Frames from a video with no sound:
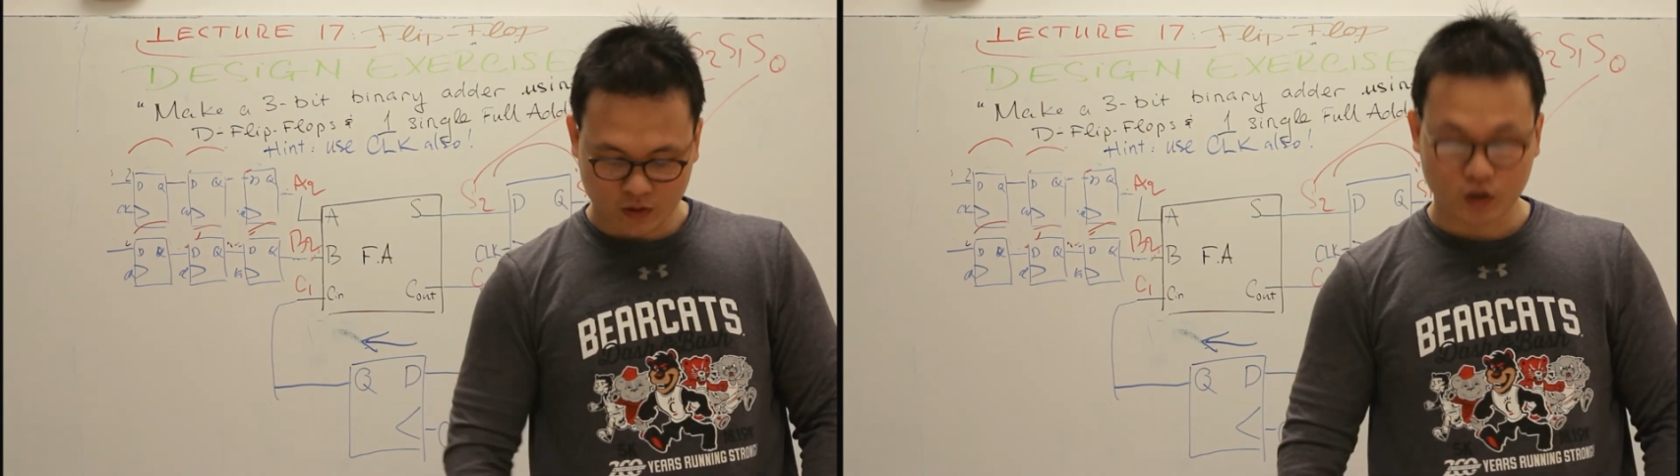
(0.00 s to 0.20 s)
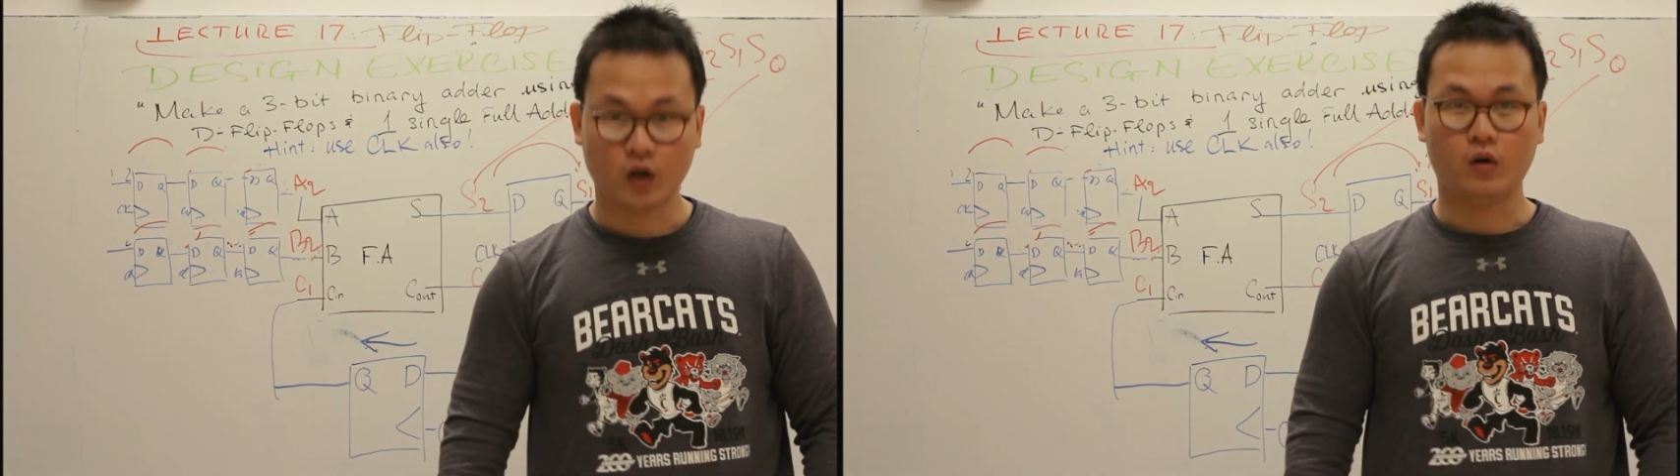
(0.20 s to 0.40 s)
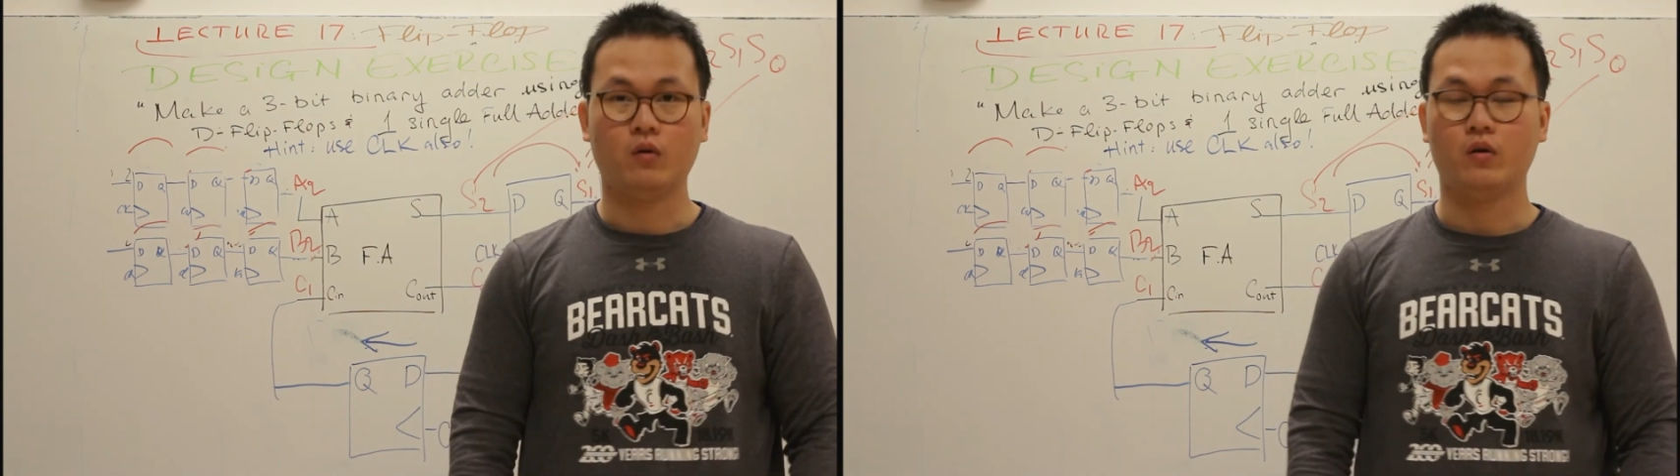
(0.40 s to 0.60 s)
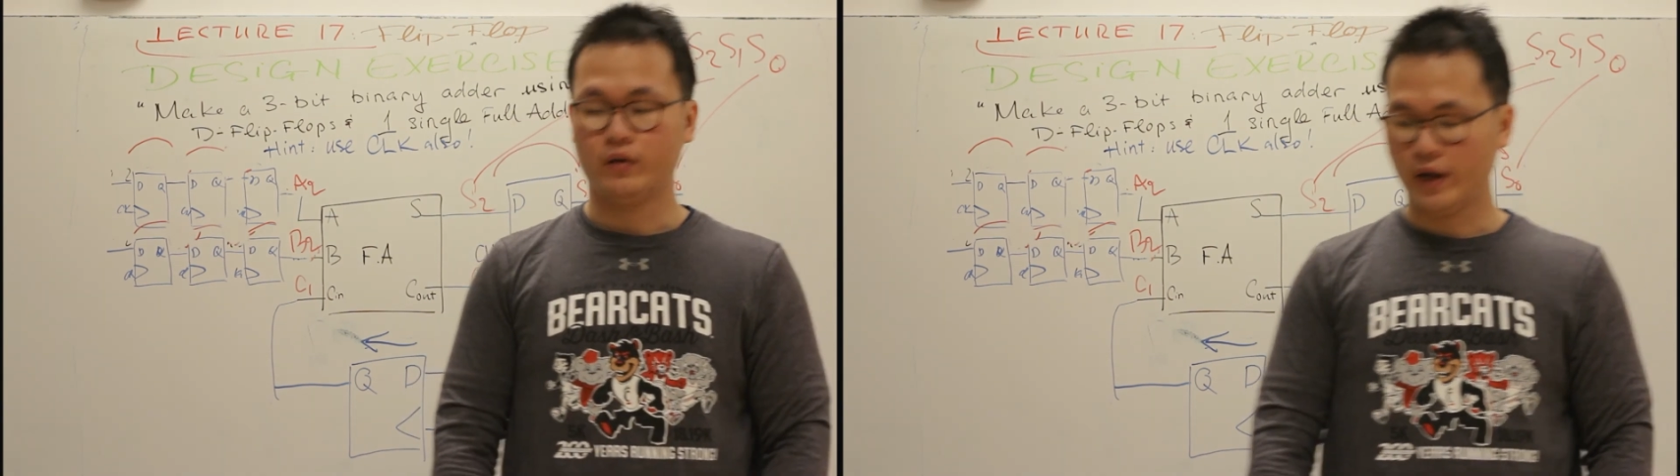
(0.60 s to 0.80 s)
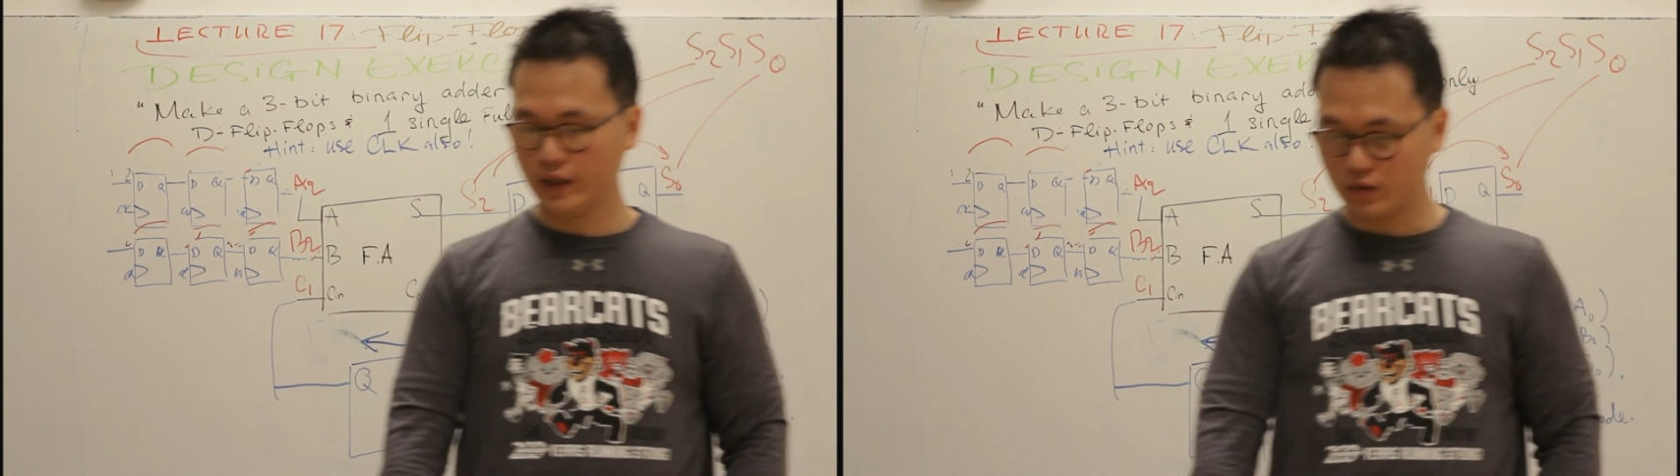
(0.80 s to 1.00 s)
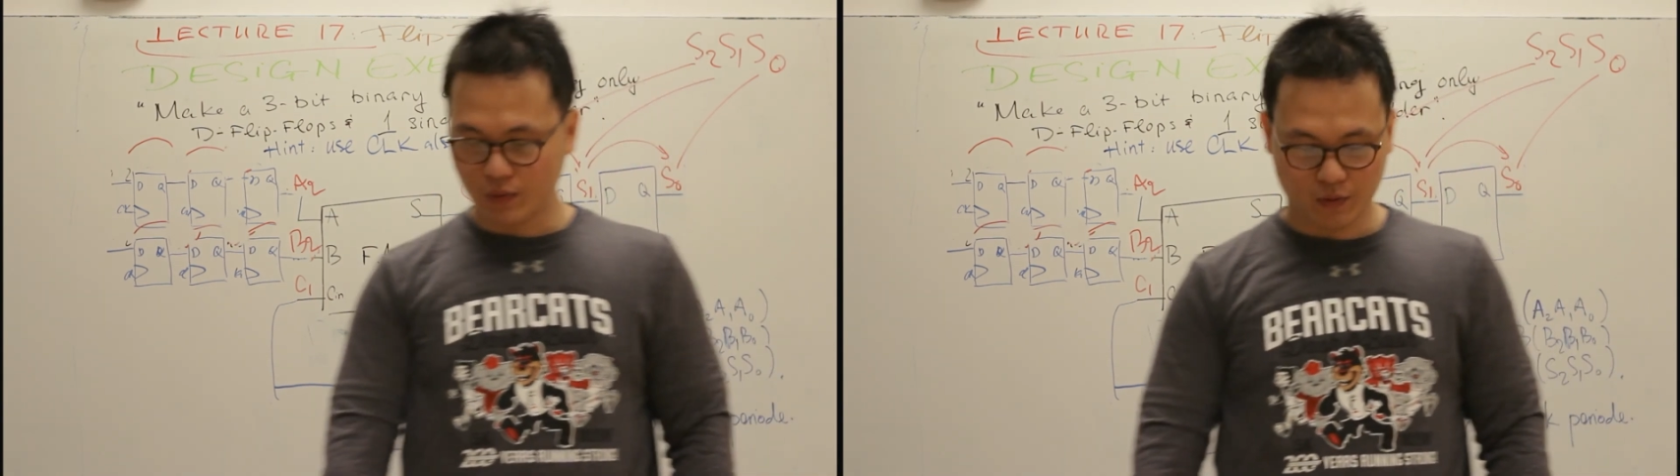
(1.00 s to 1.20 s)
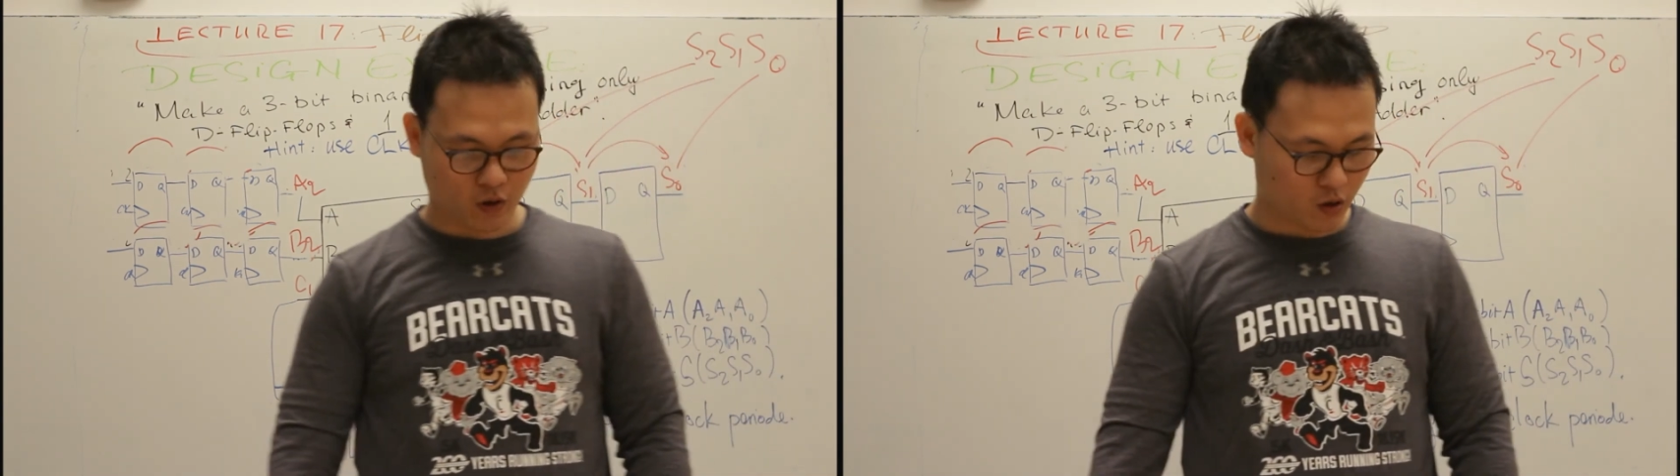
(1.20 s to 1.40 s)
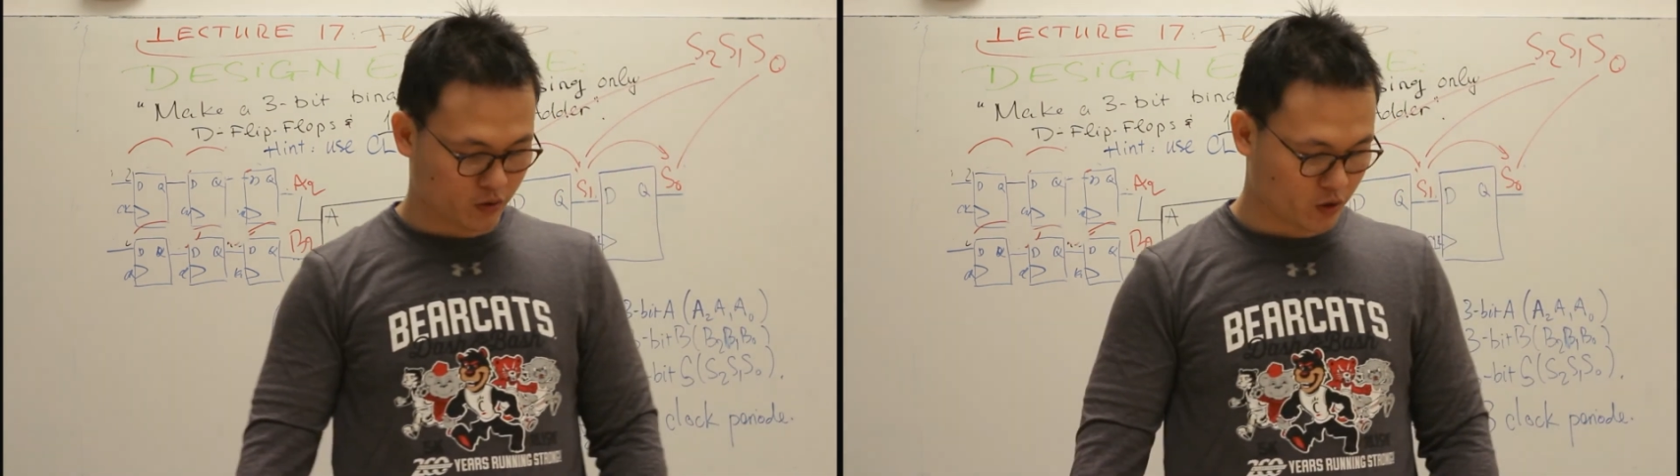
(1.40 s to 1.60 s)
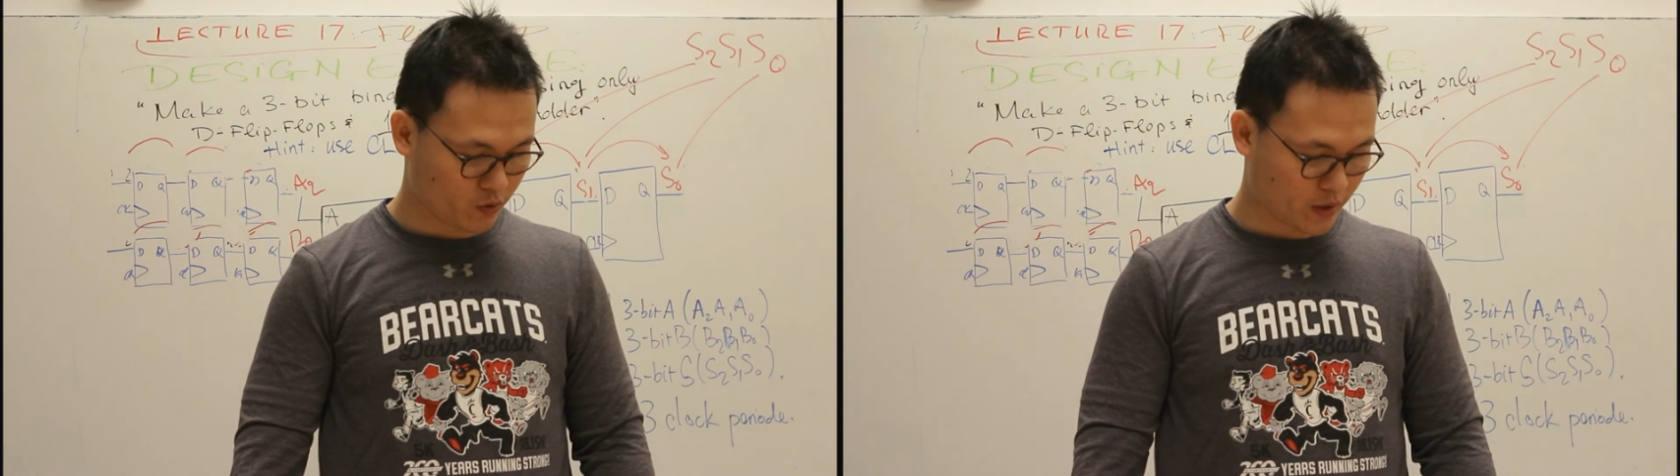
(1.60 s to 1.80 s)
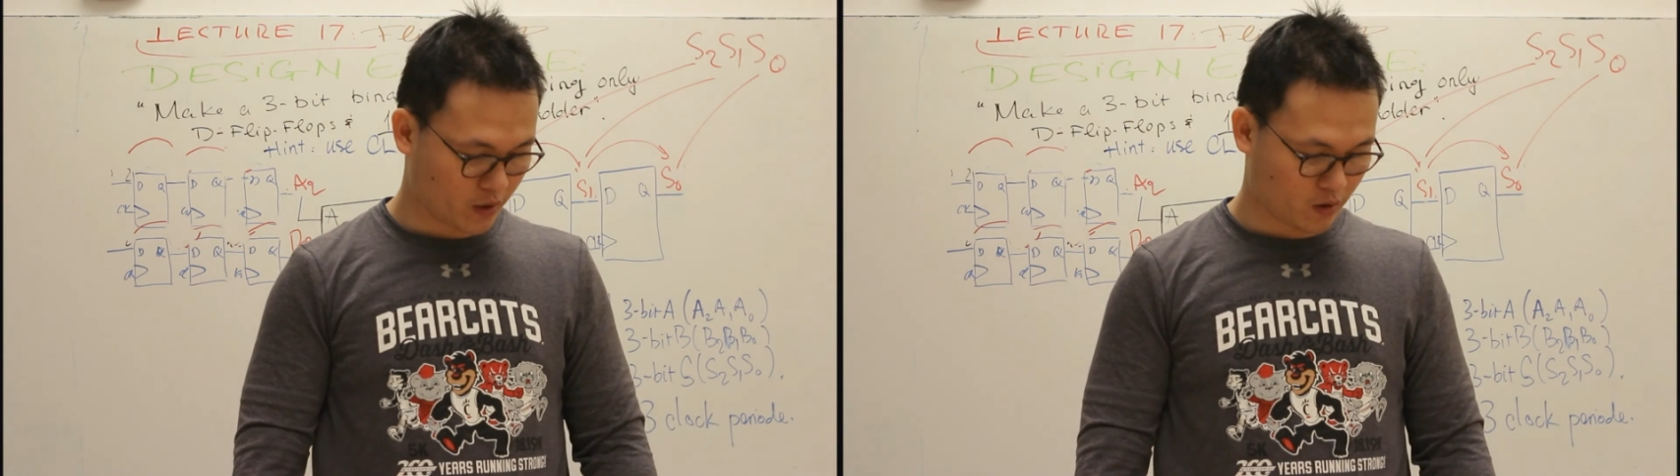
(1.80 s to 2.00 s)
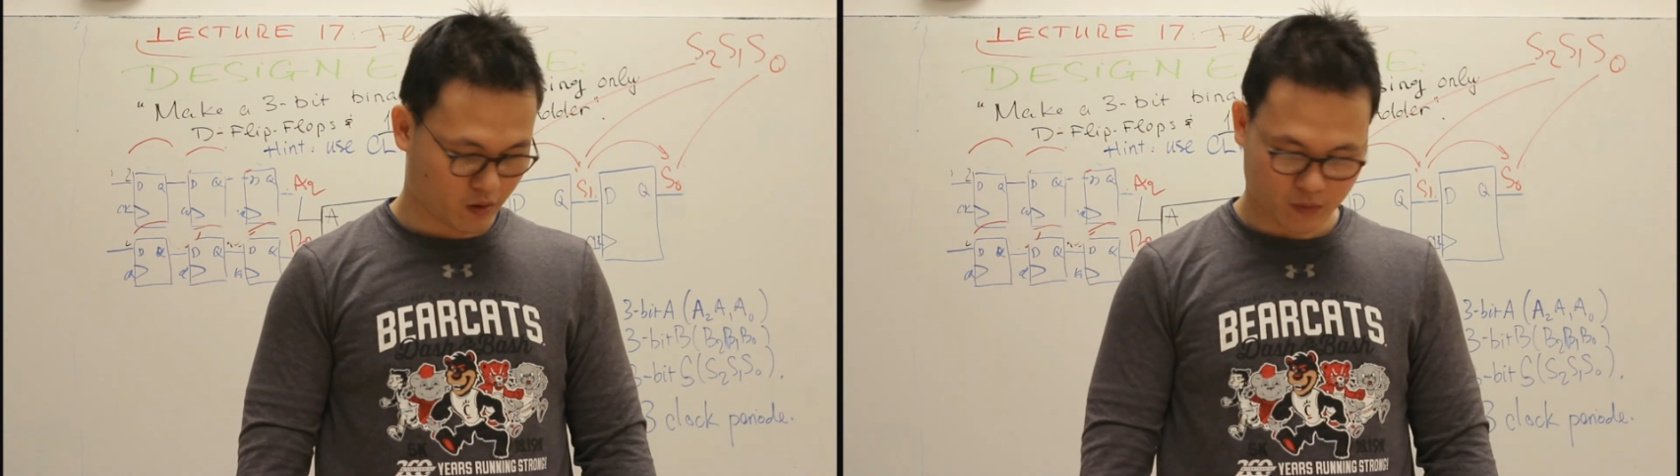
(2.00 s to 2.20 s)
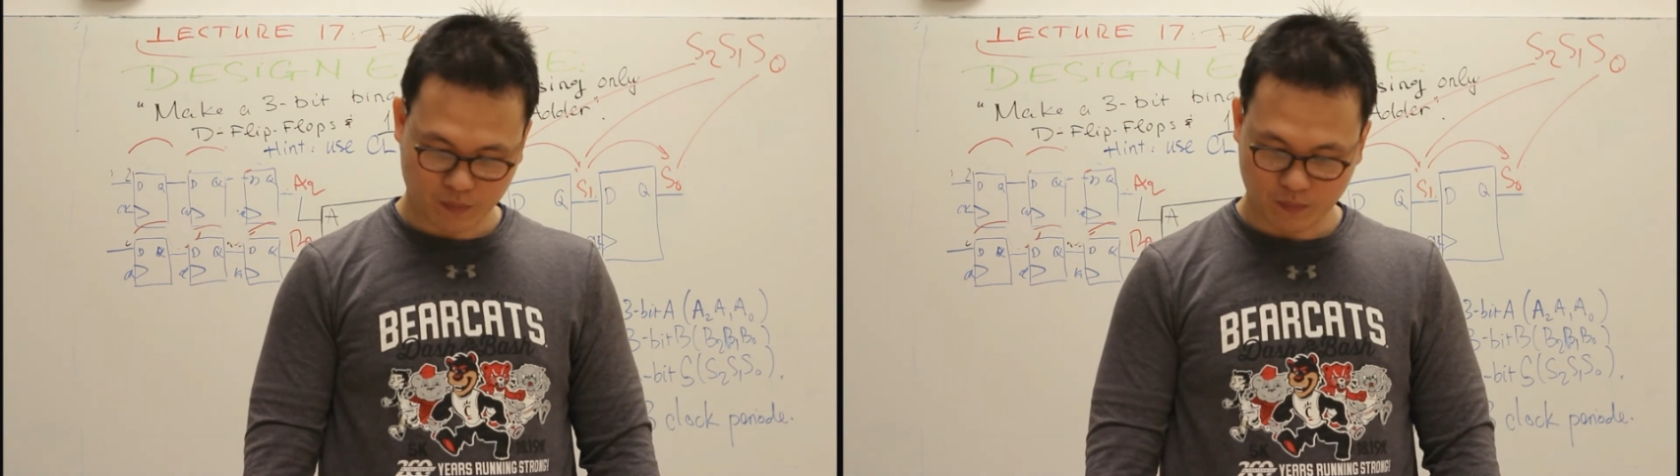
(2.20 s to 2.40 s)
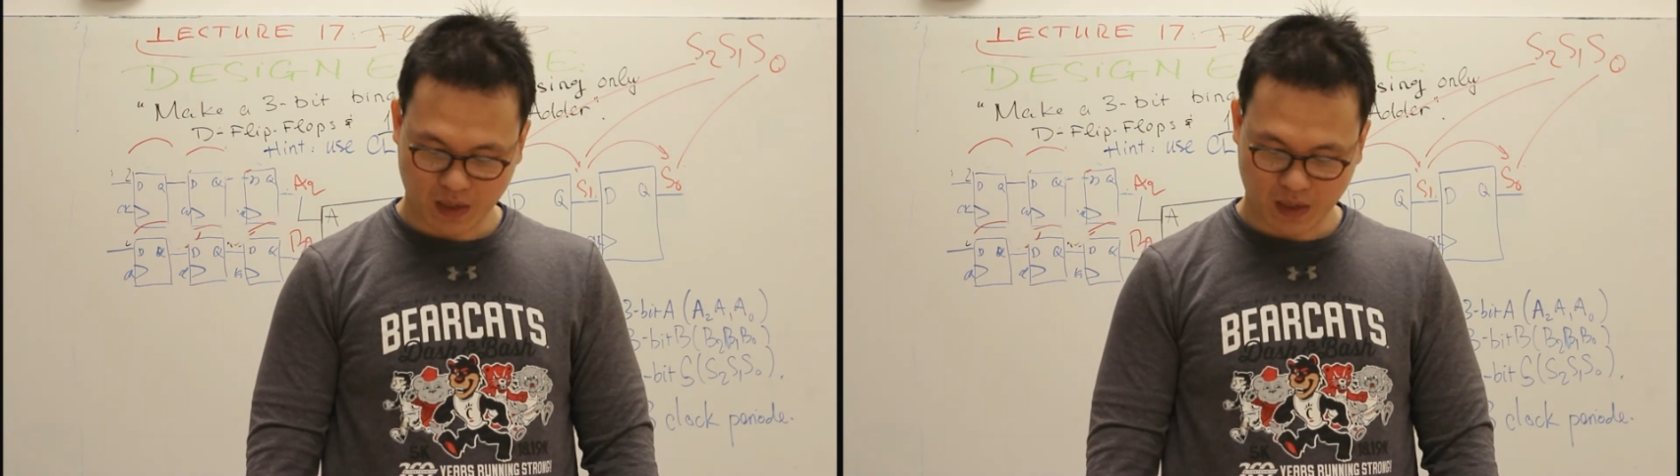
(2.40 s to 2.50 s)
So next we will go to the